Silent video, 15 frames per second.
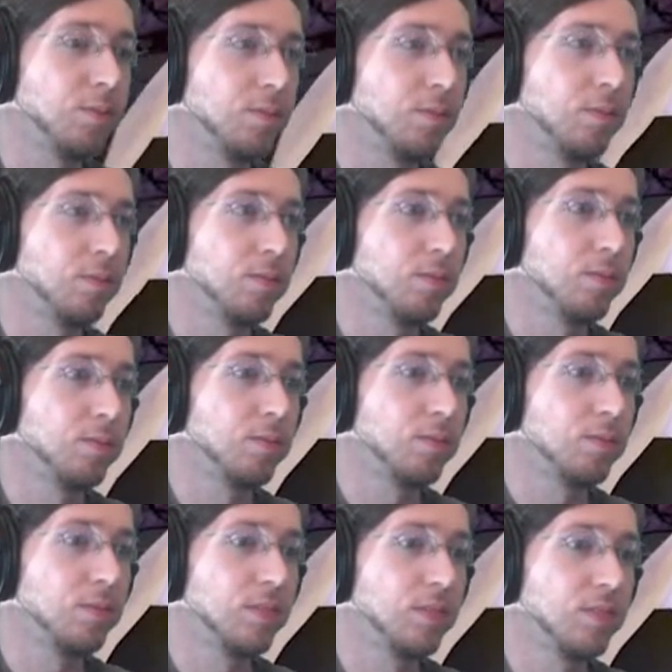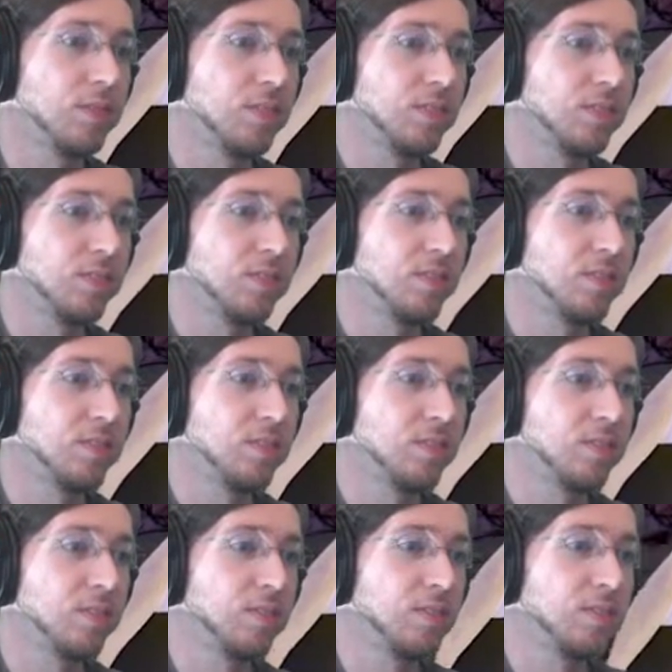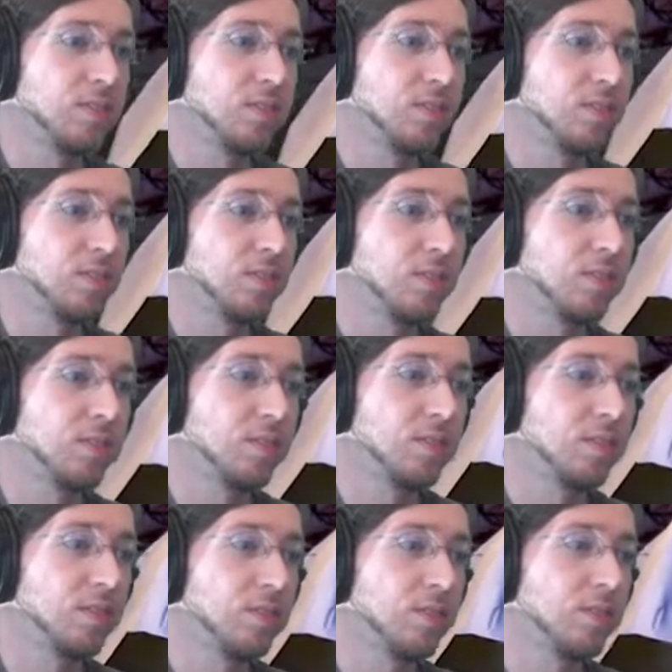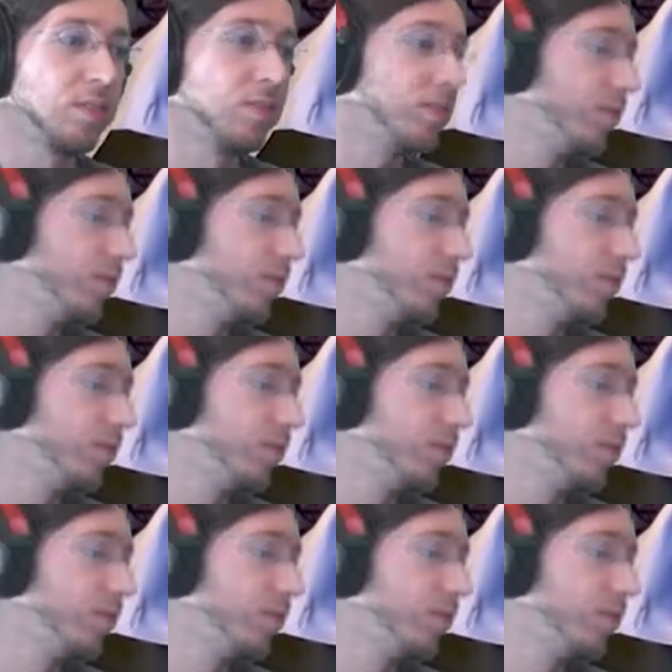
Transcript: (not speaking)